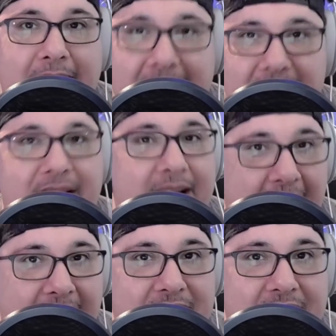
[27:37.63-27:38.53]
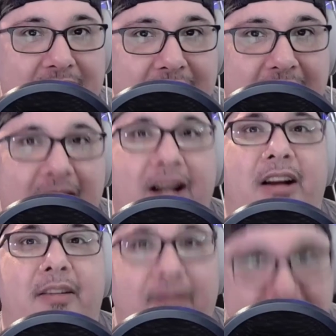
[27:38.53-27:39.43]
in the next
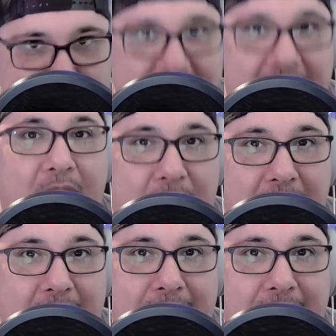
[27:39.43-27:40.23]
video.